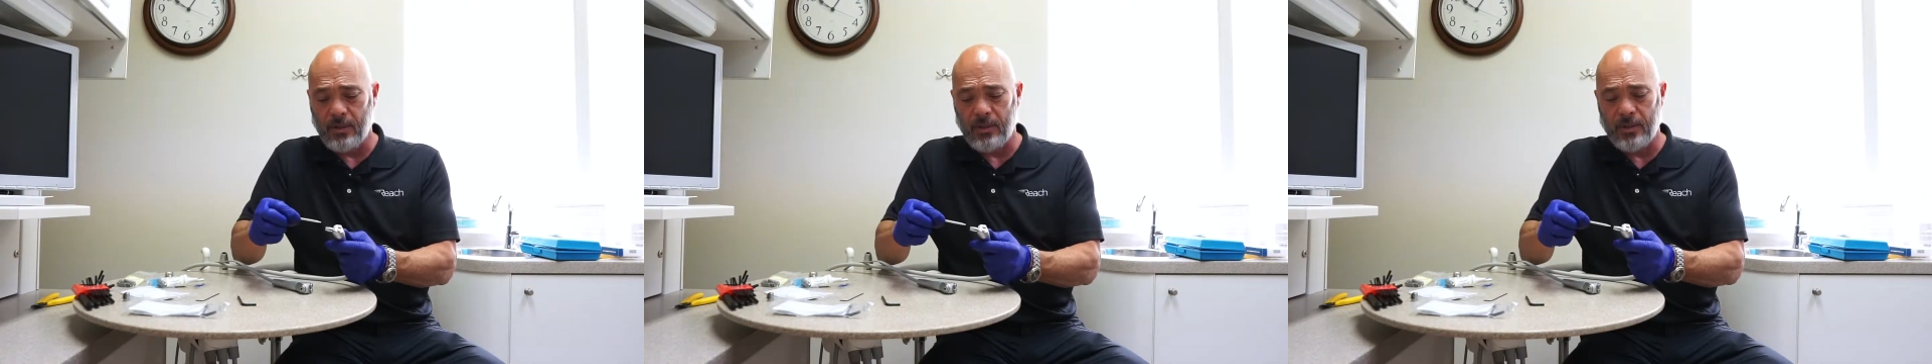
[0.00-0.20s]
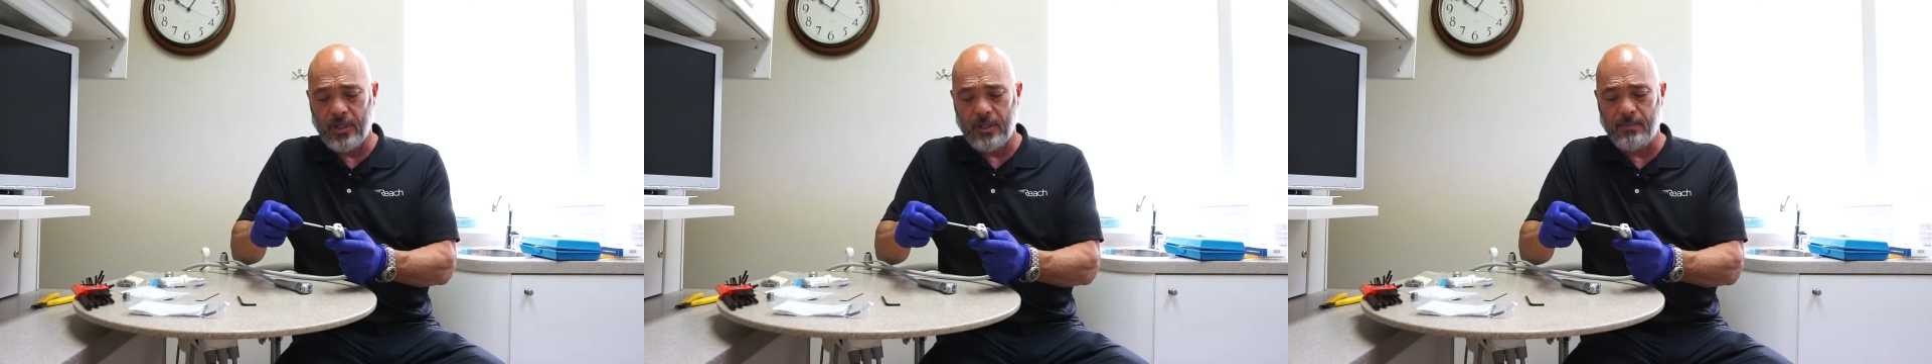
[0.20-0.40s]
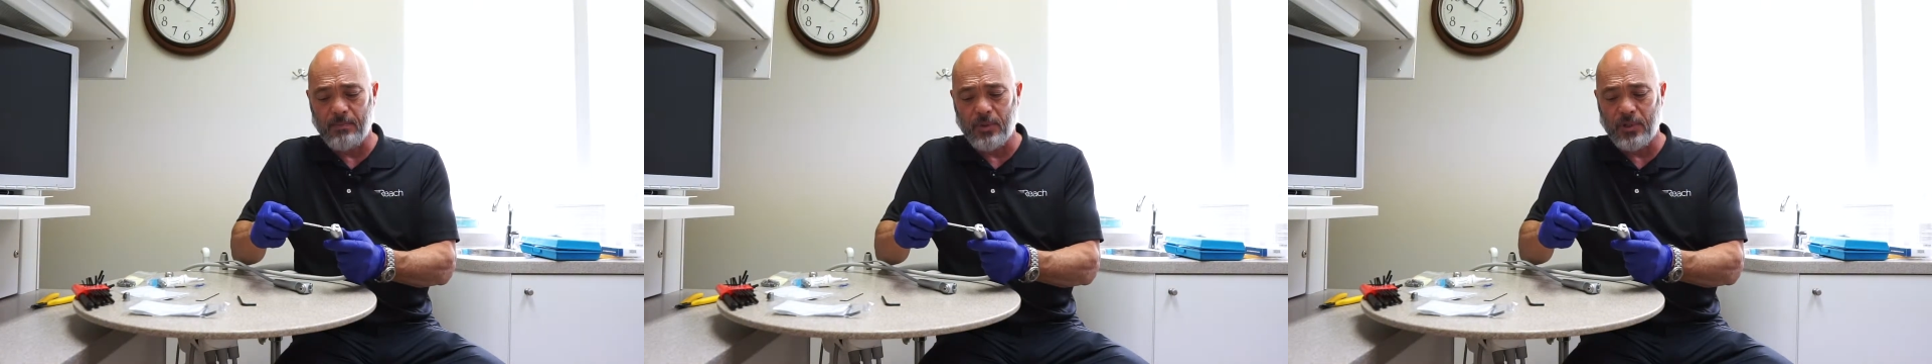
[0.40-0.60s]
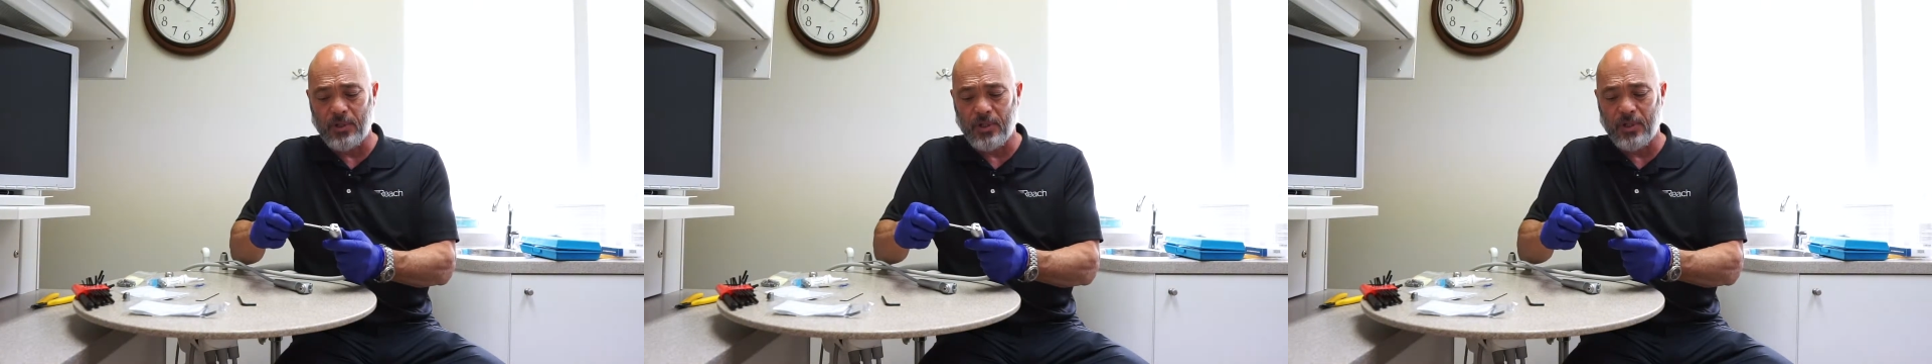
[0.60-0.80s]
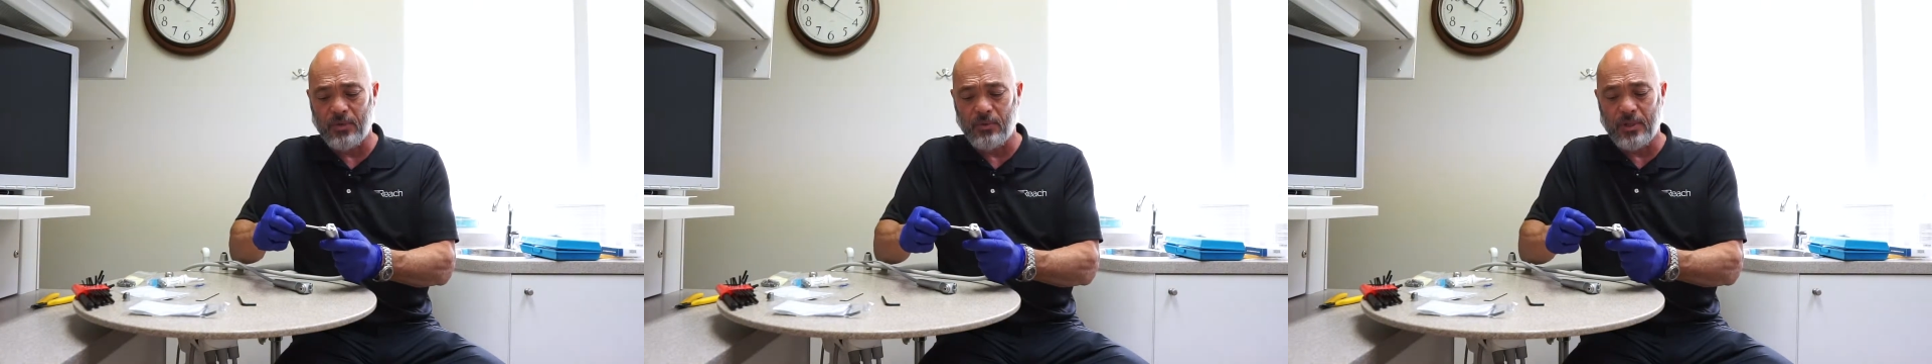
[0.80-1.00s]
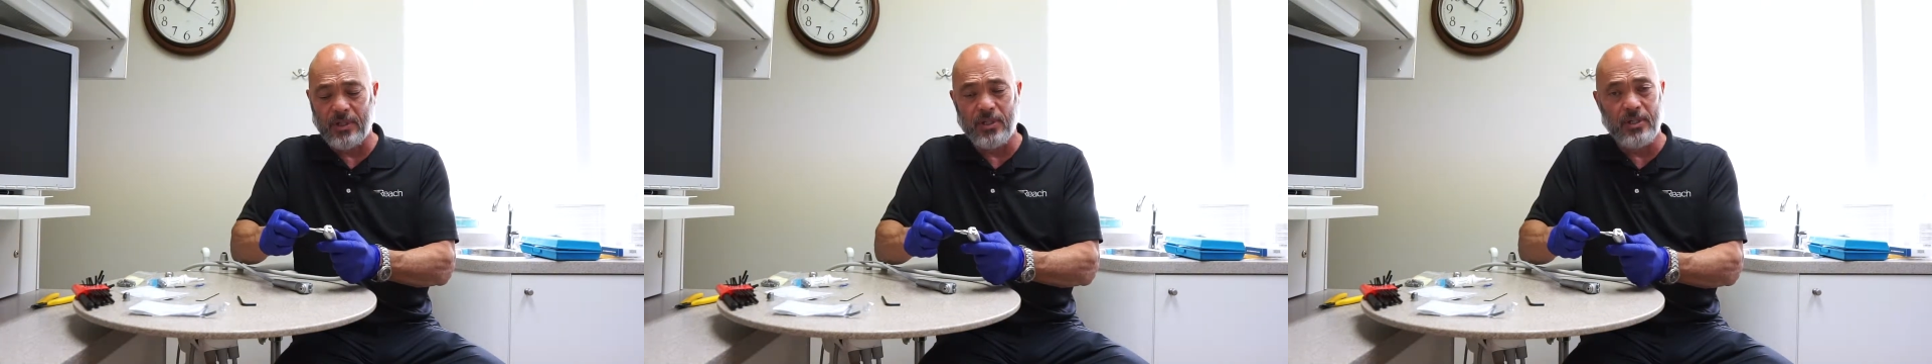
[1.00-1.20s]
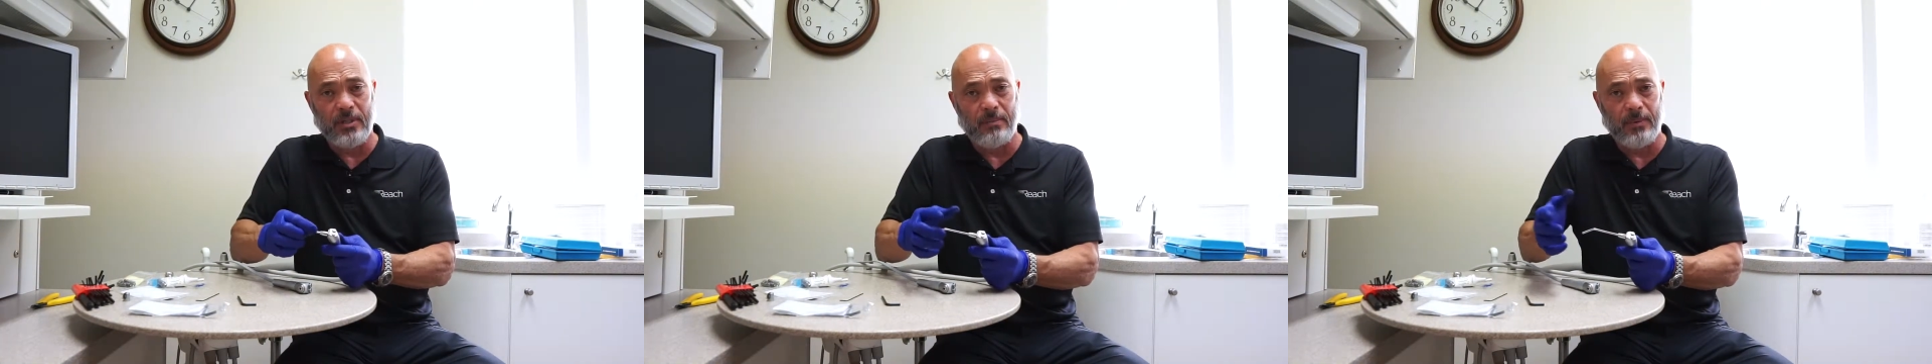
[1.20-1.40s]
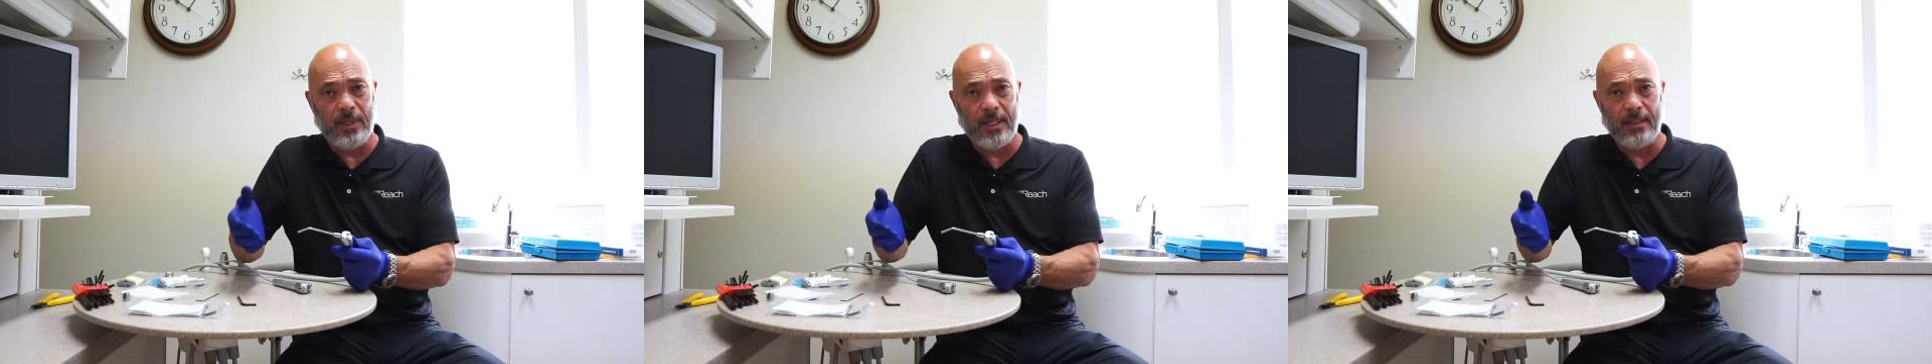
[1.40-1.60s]
You just push the syringe
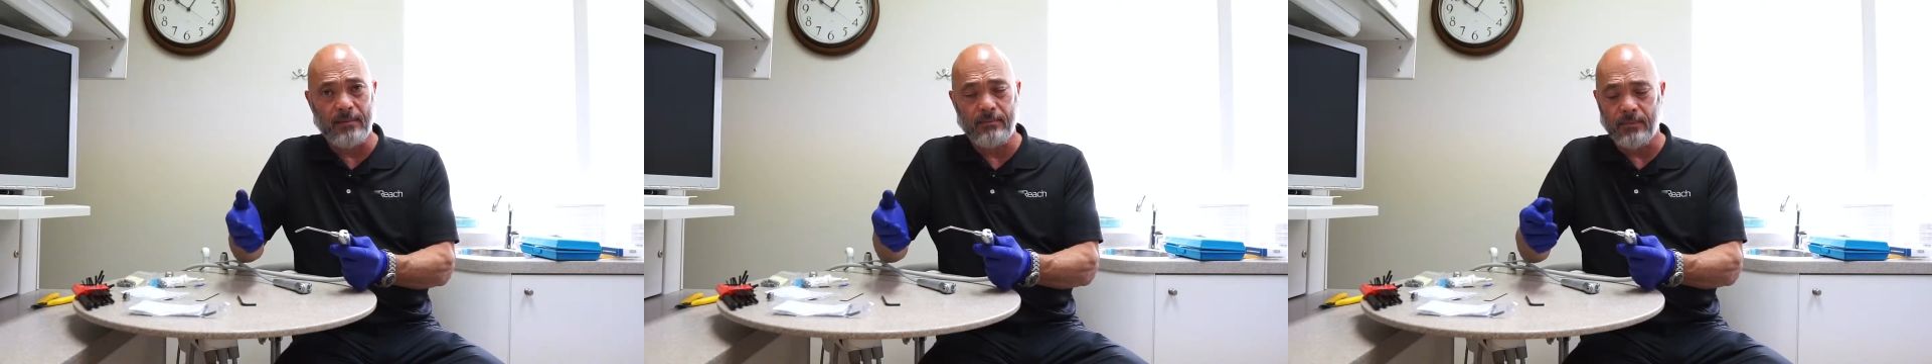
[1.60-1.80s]
tip in